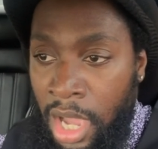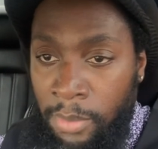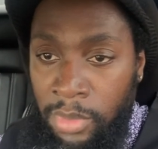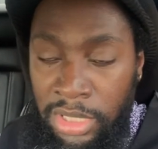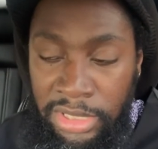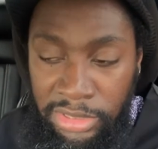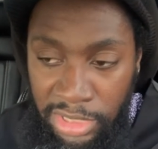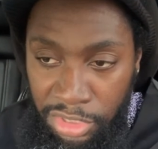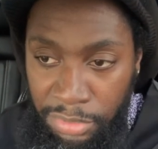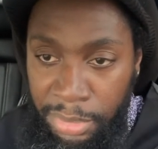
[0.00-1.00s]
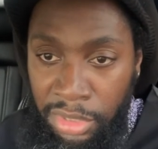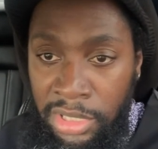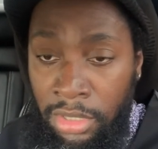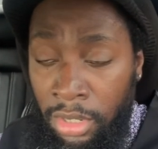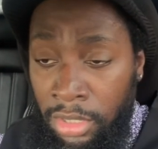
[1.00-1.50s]
I'm going to continue
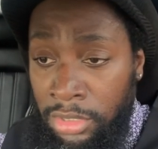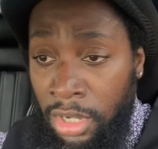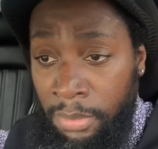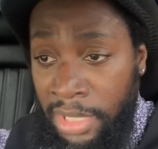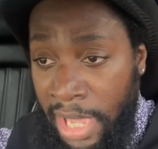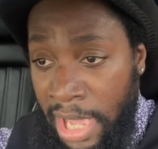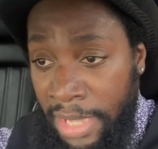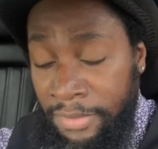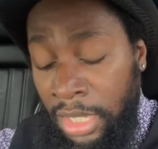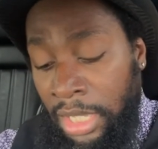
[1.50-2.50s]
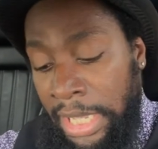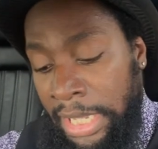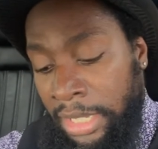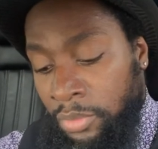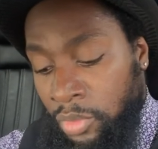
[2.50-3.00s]
building on y'all behalf.
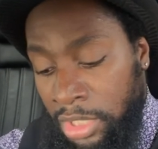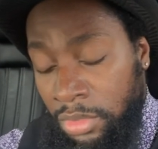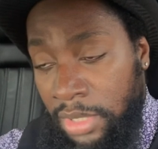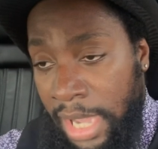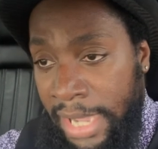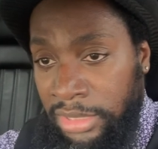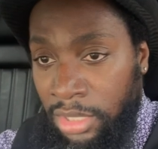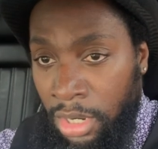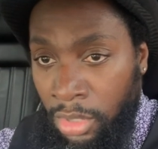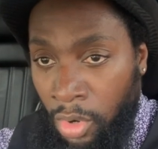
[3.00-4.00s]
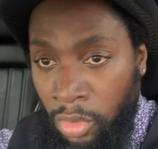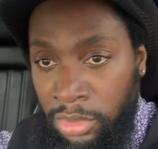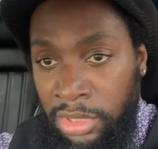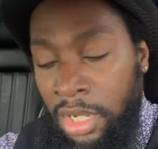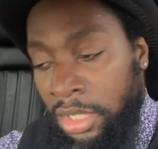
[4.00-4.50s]
And when you guys are
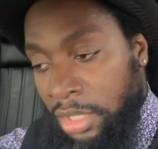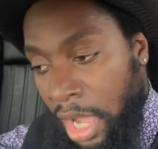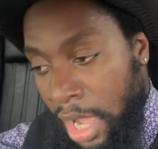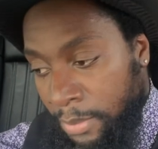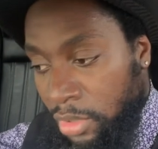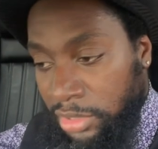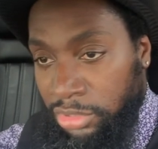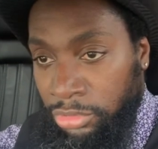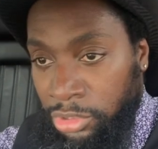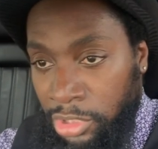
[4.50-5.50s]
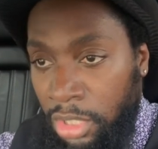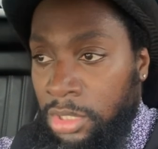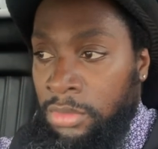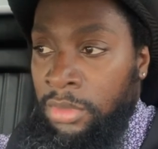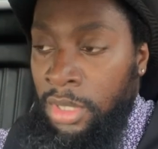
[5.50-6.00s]
older, I'm going to show
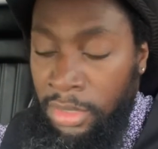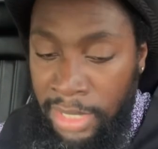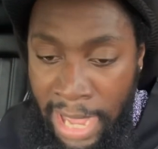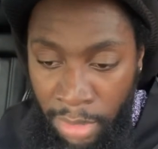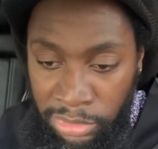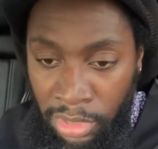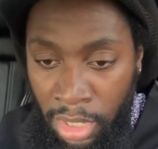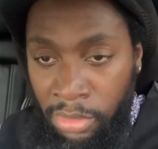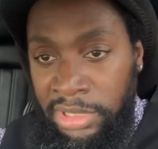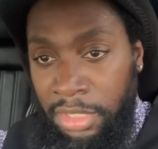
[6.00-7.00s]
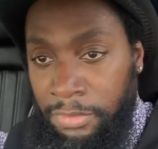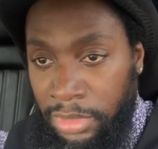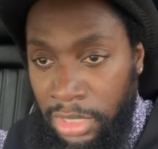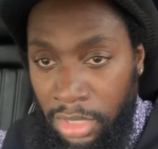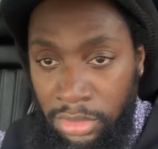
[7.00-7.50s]
you that I was always here
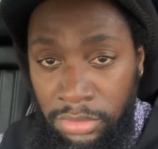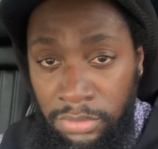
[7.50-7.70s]
for y'all.